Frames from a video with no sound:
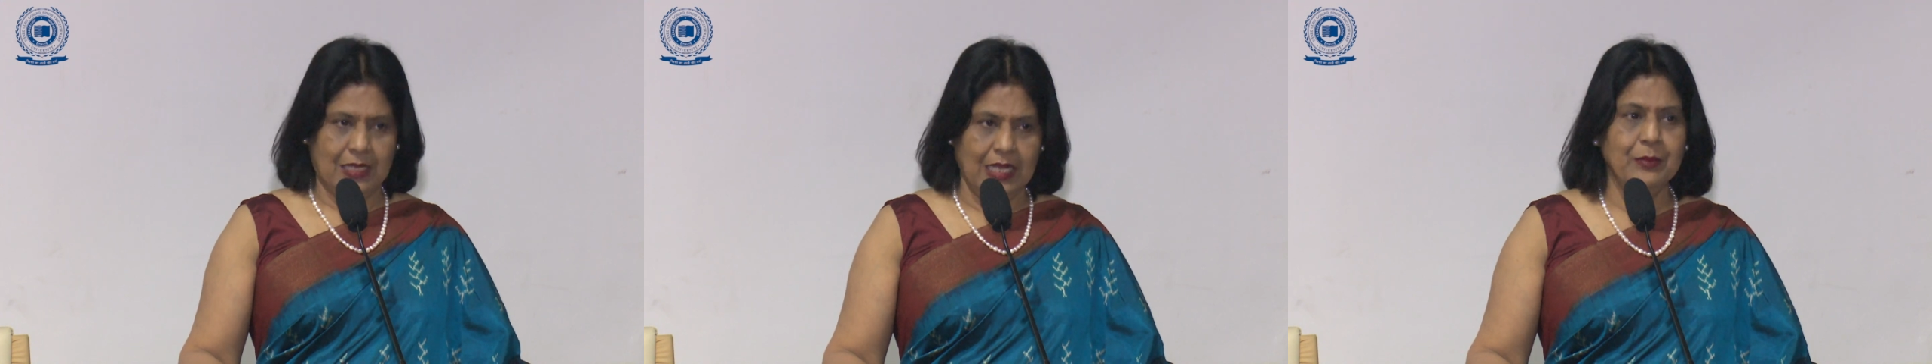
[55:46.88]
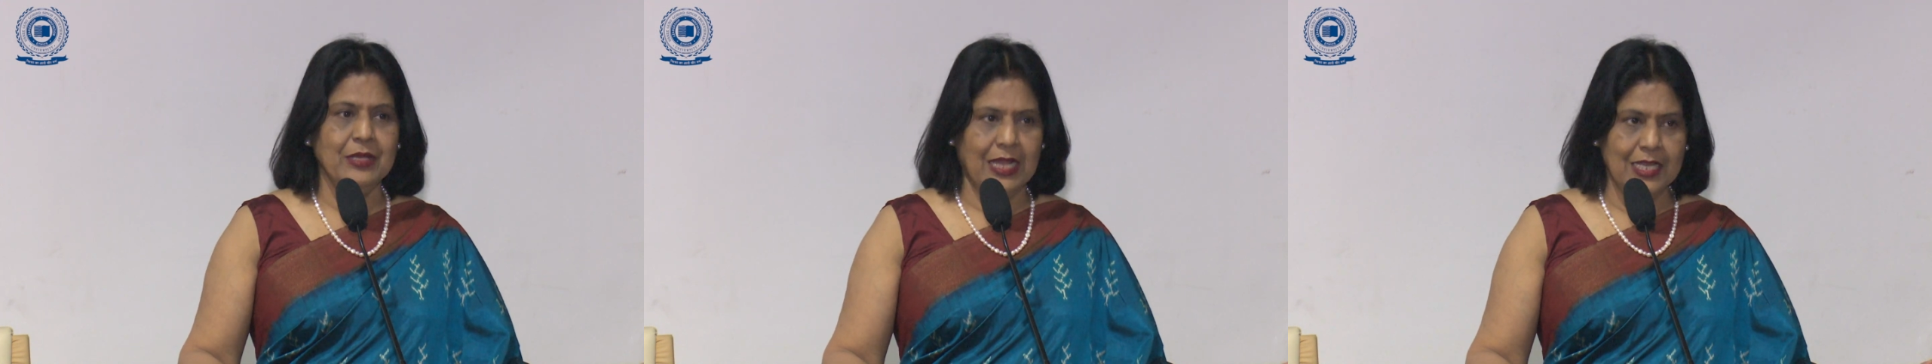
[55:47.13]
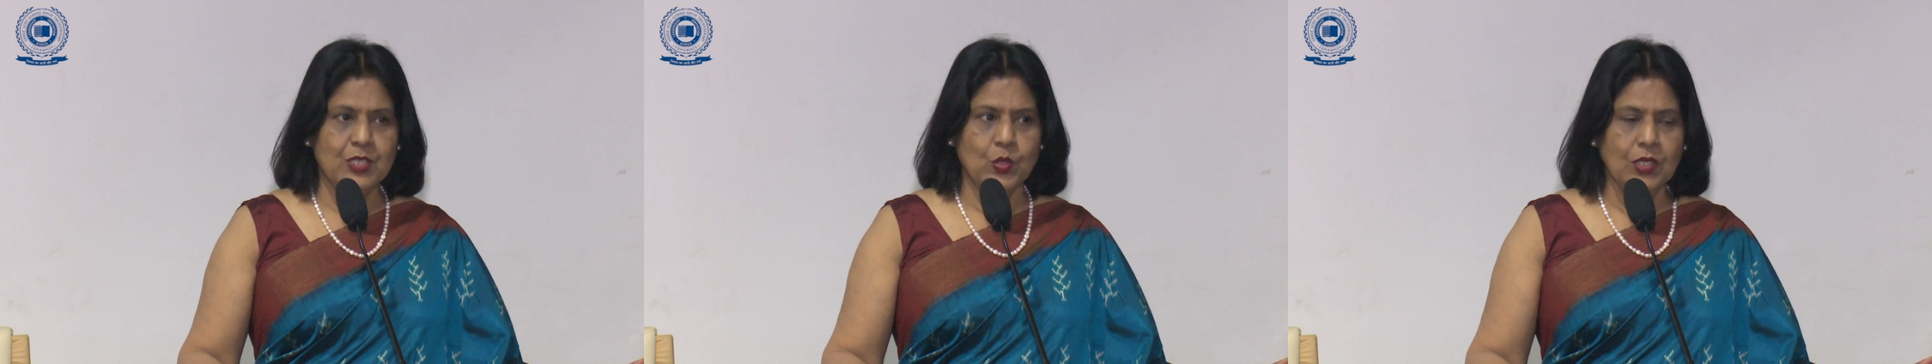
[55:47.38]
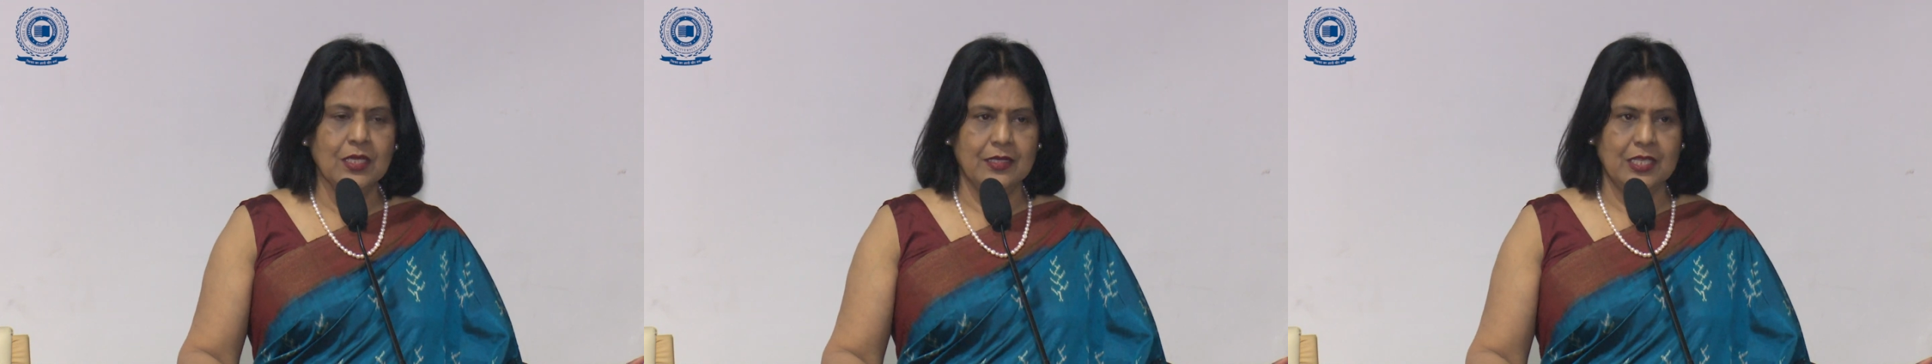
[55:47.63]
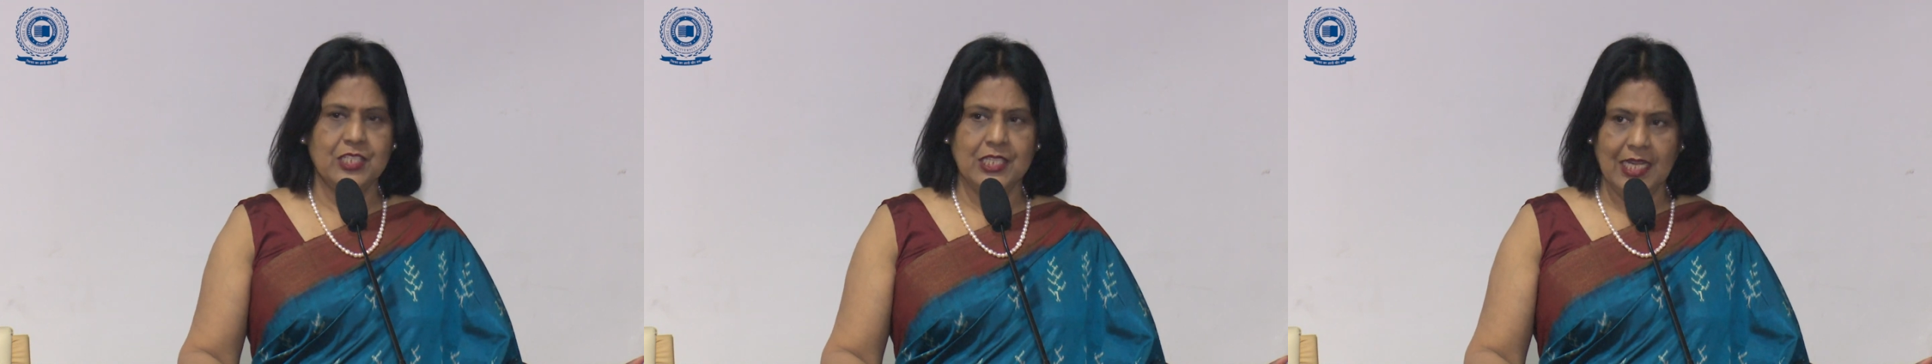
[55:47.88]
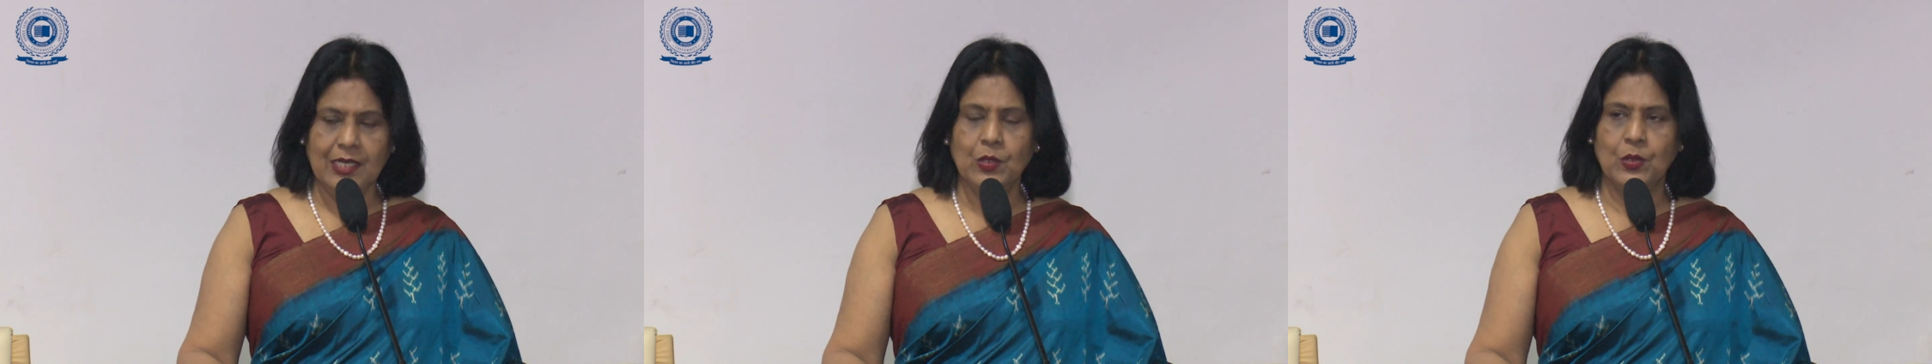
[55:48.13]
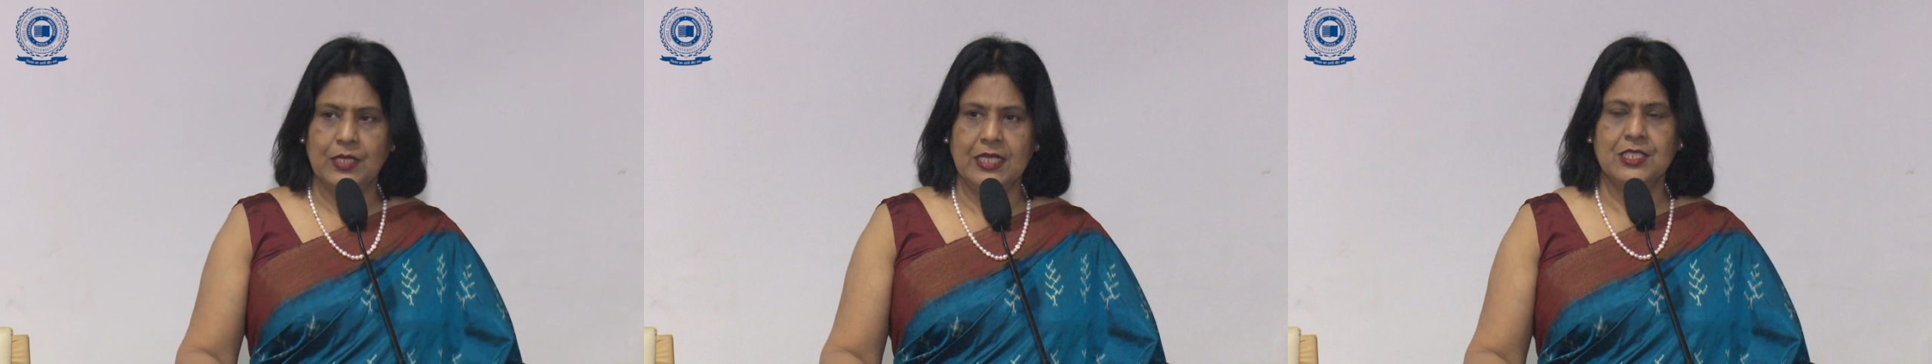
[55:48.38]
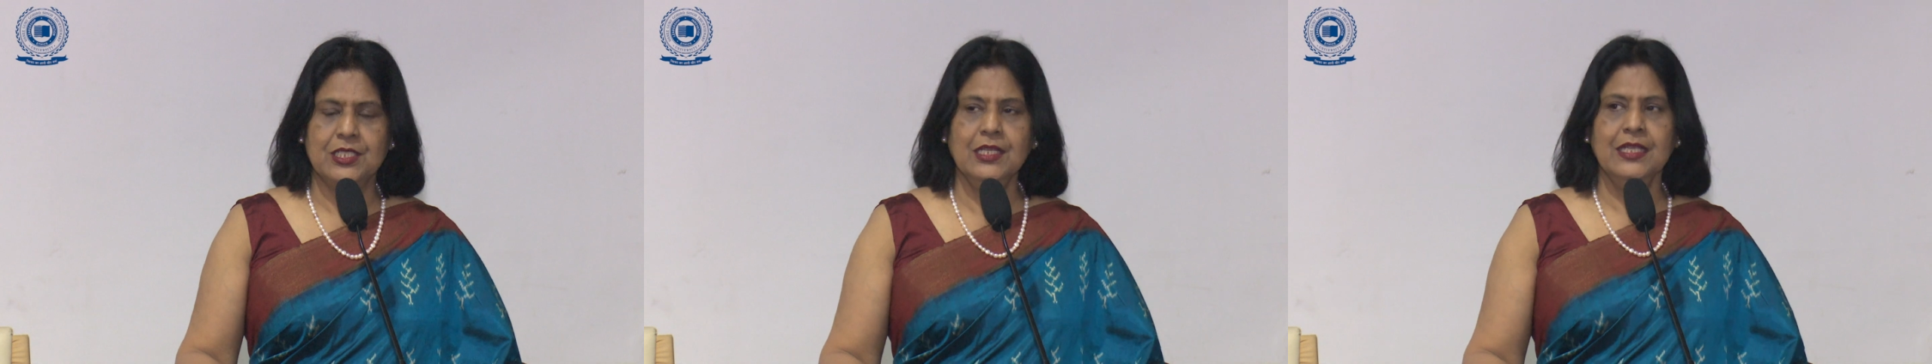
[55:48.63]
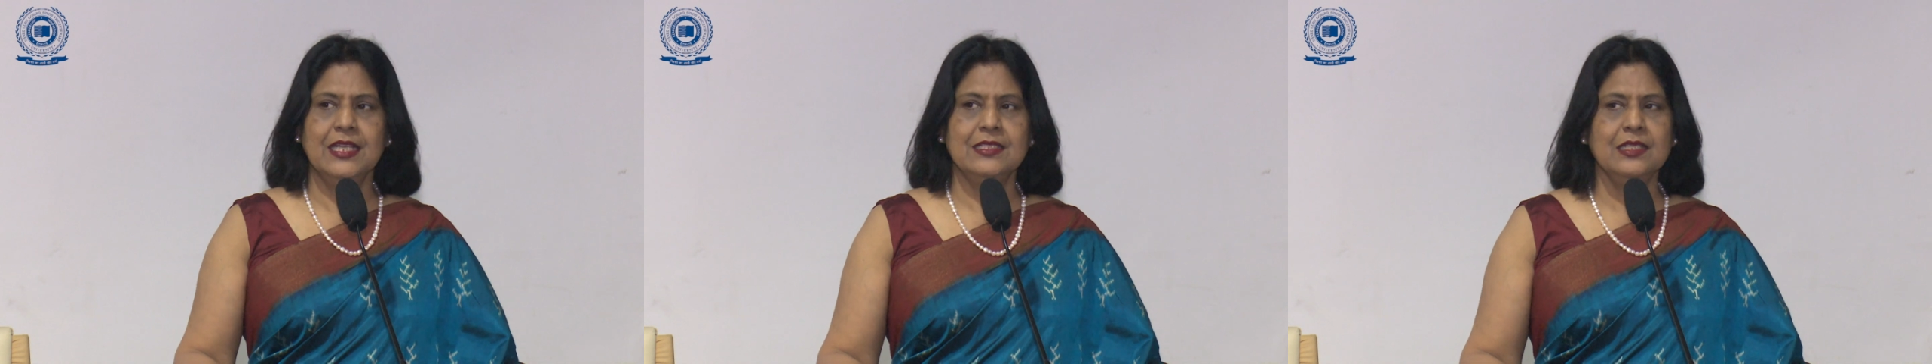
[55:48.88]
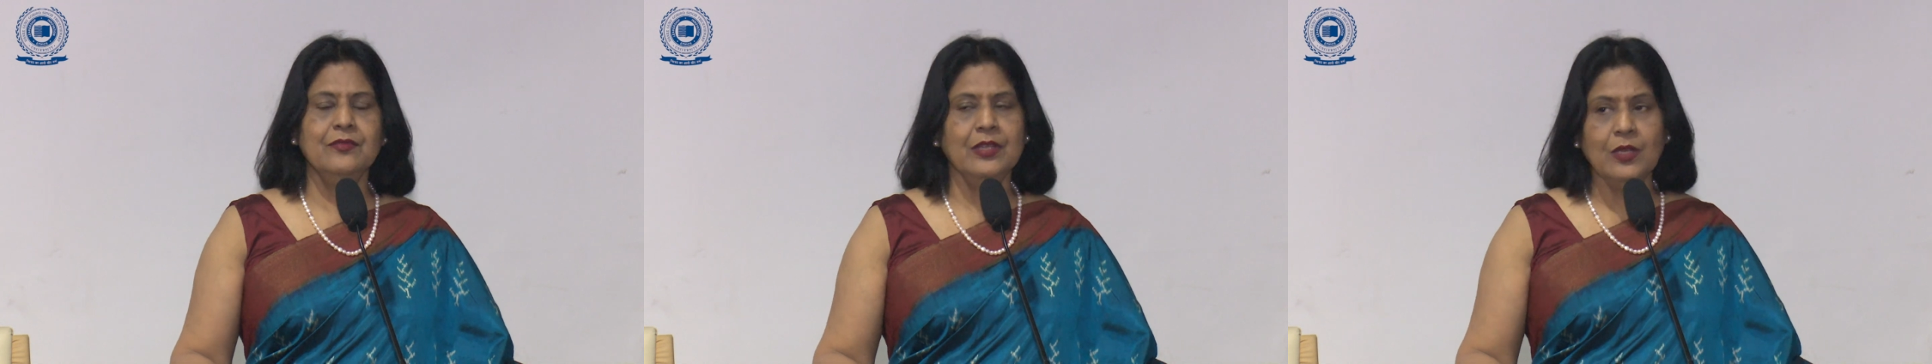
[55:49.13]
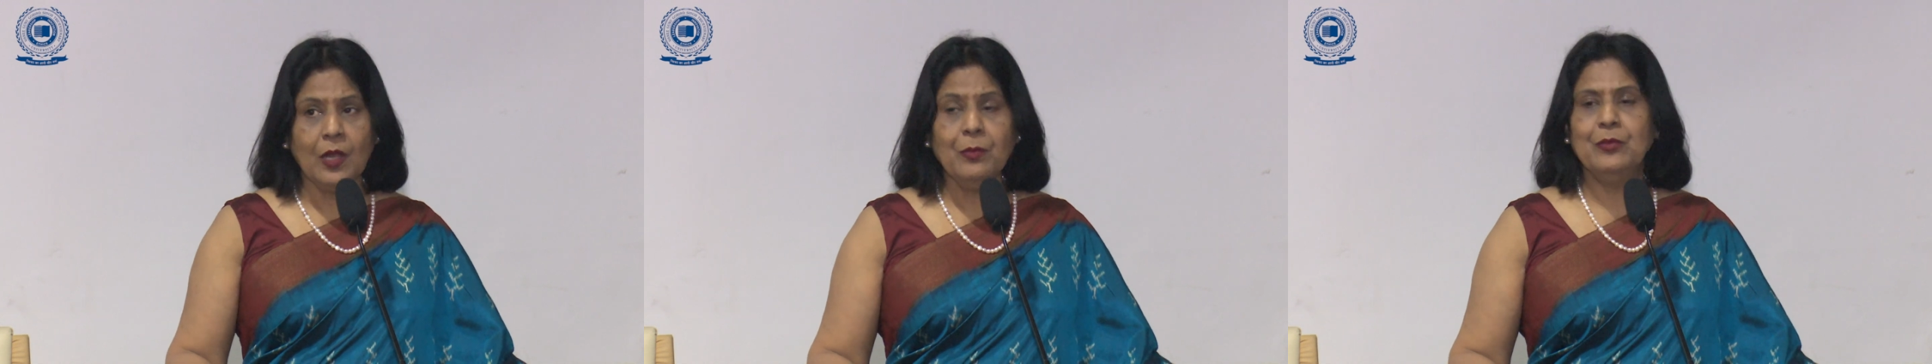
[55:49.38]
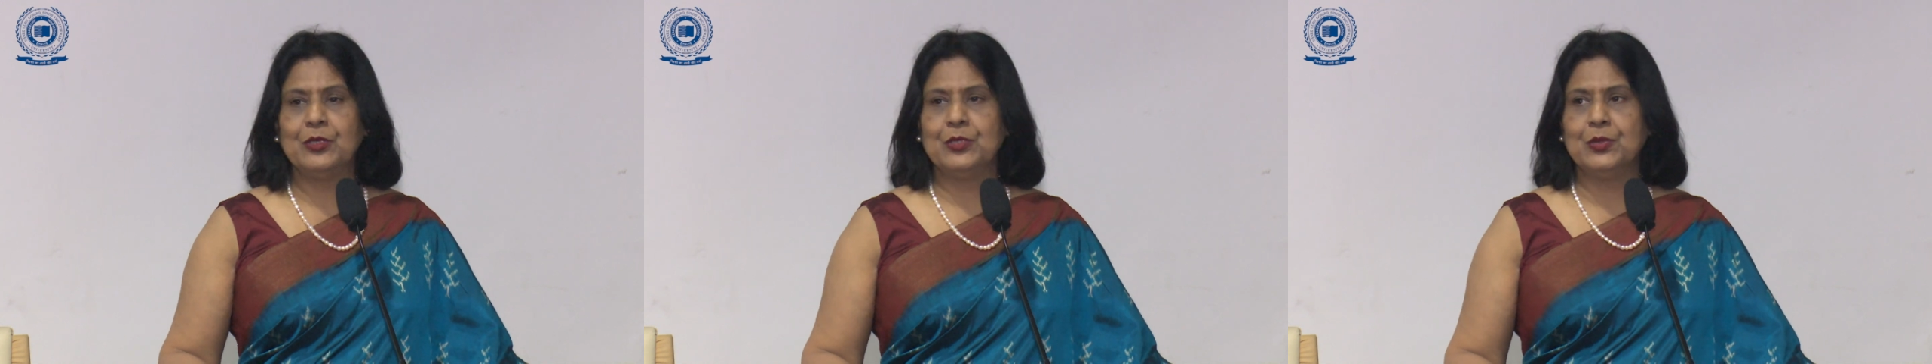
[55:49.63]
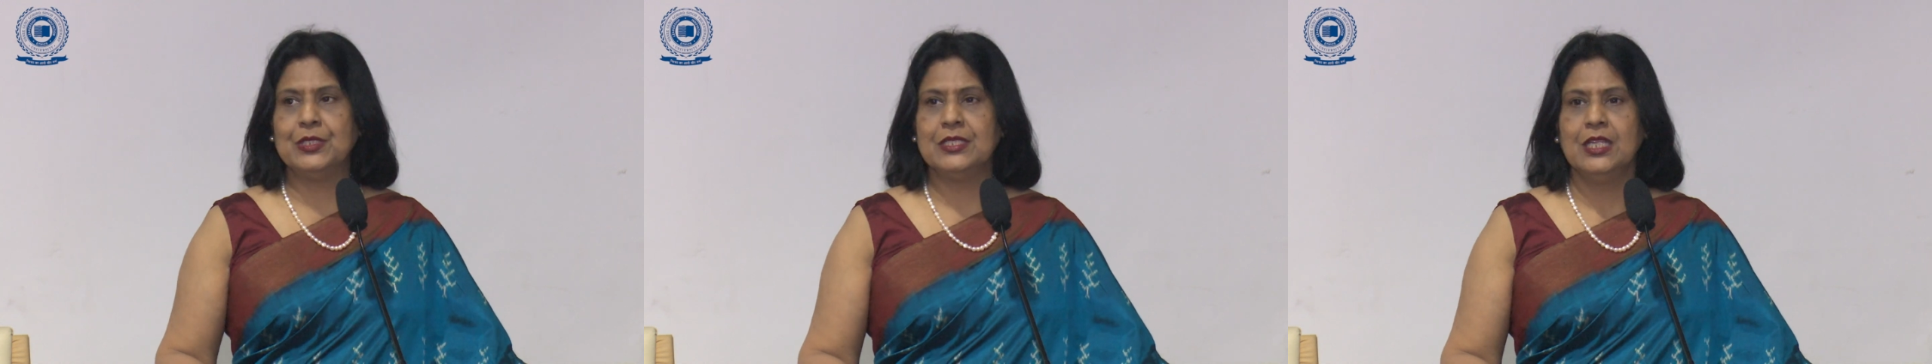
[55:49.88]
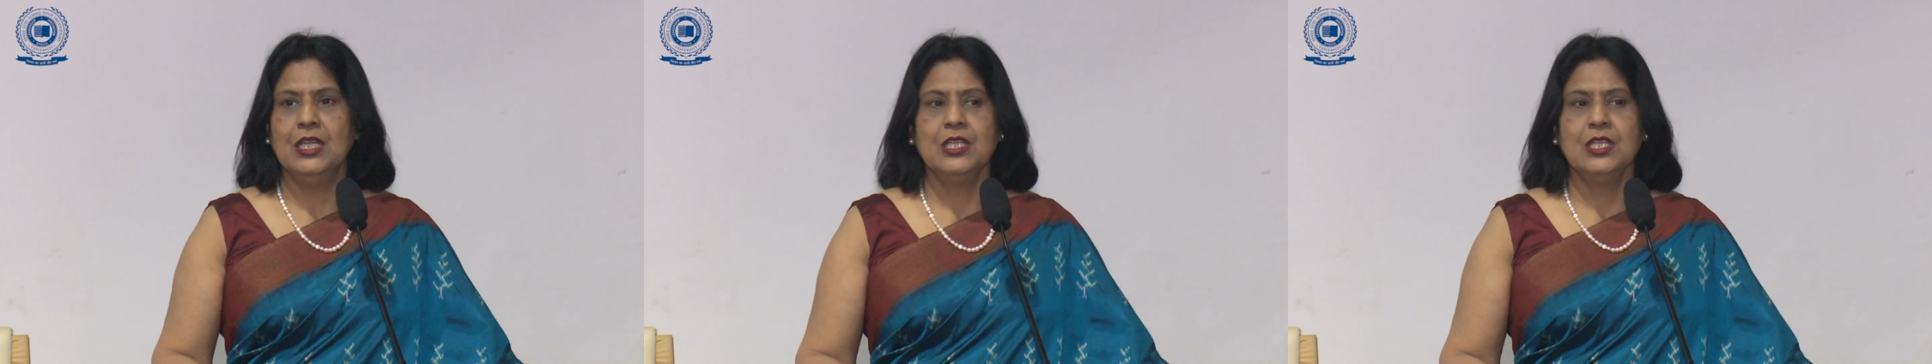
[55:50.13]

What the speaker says: I mean, I told her that she had an old denture, and I said, we'll not be able to do it.